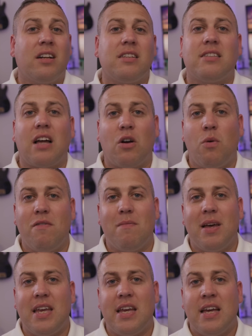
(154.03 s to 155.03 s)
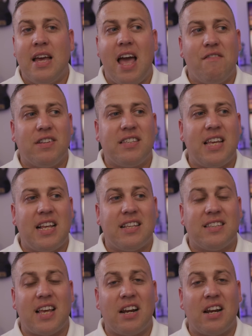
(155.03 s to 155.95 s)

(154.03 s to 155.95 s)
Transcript: kind of stuck with me ever since,